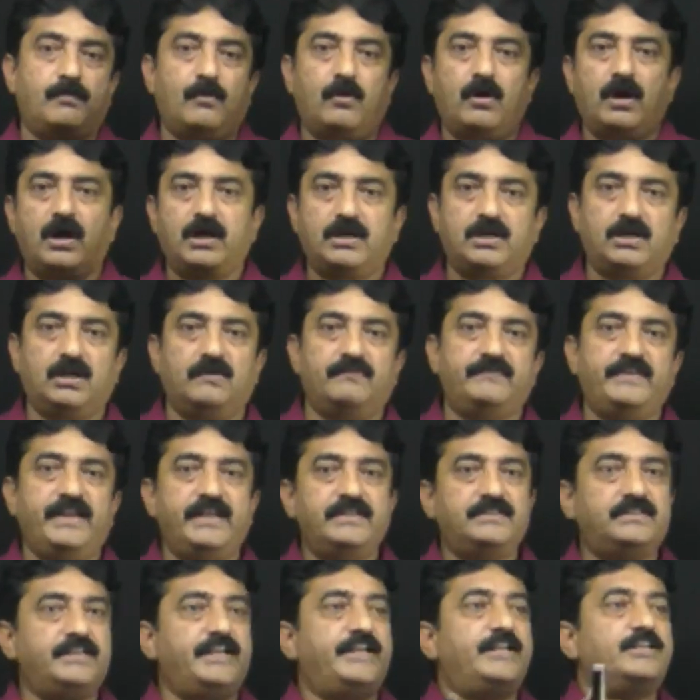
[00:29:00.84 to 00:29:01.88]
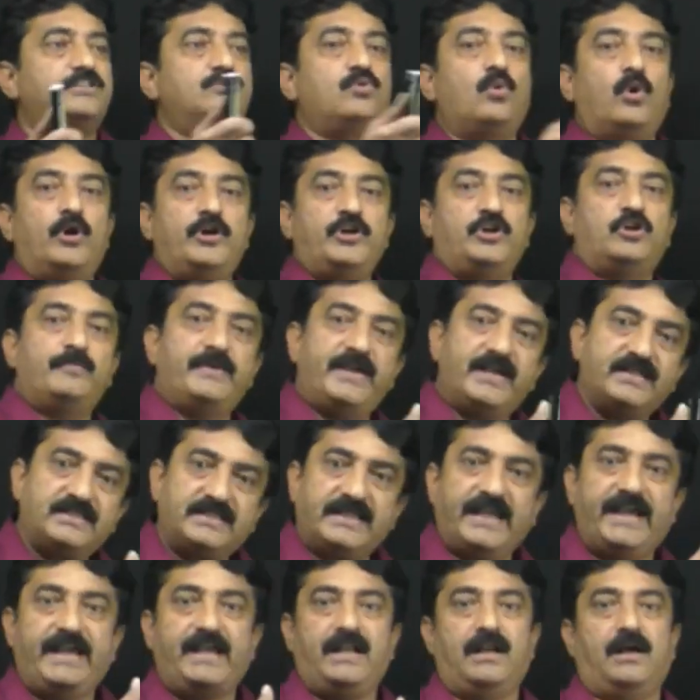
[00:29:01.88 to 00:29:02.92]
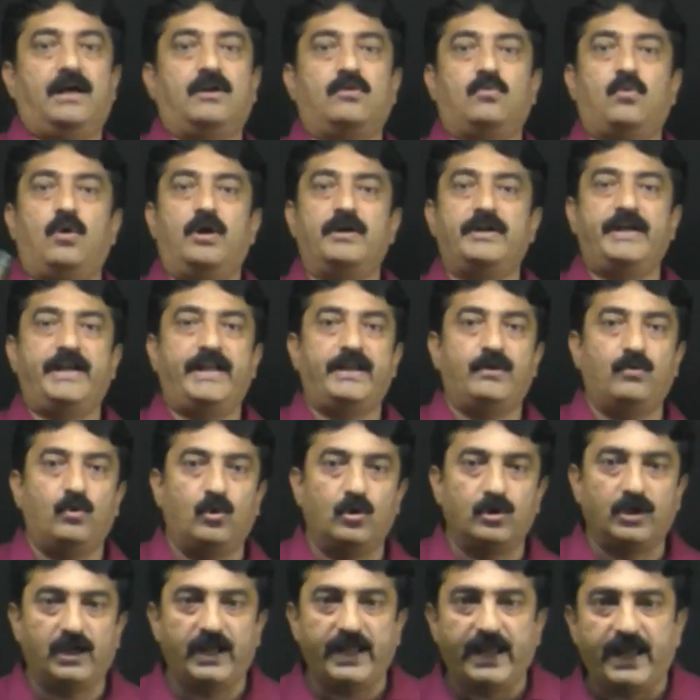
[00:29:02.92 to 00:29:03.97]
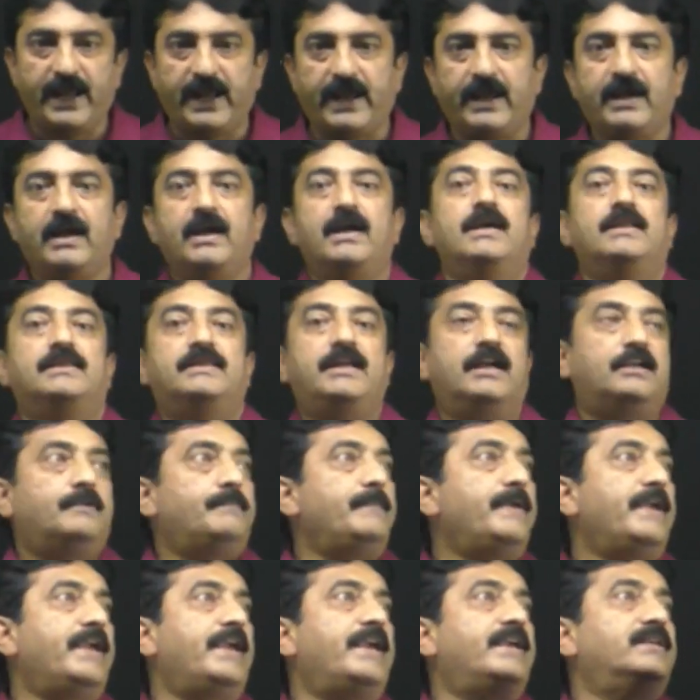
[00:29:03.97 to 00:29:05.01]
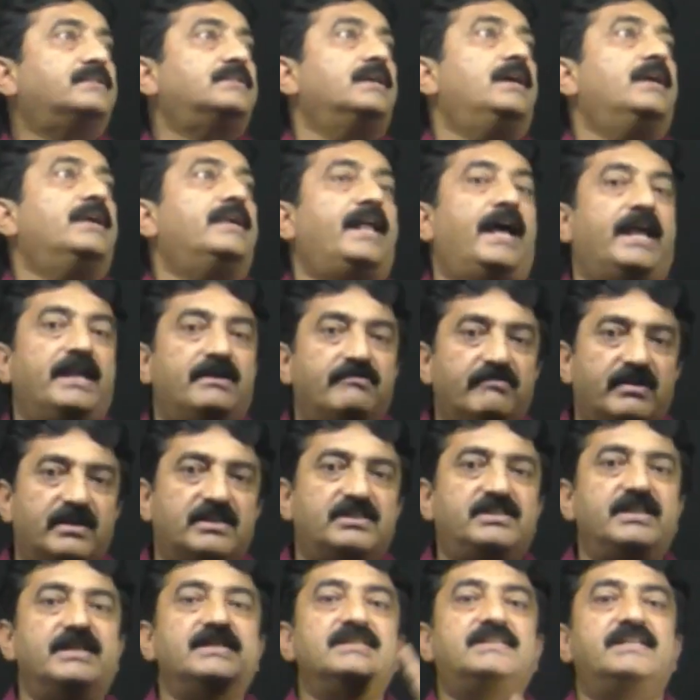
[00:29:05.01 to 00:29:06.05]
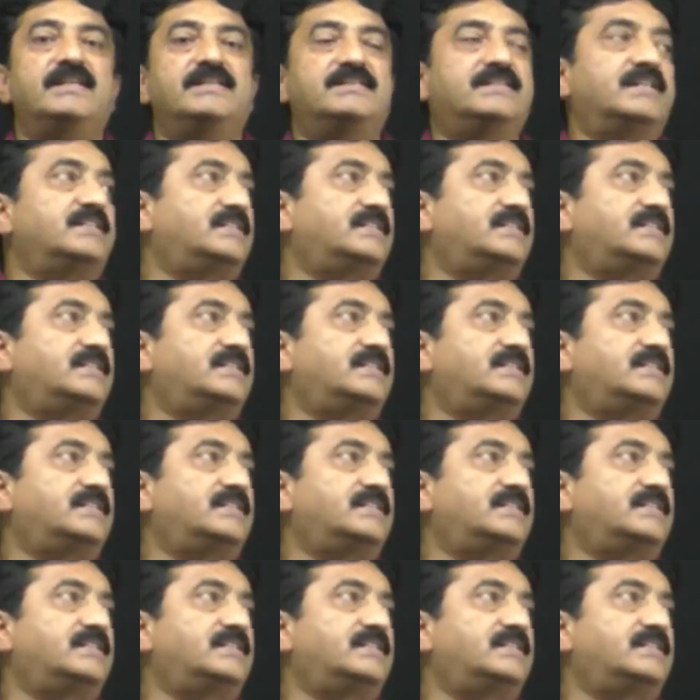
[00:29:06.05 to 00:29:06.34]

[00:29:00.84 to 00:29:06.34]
product of this, it is going to be a scalar quantity only. That means divergence is a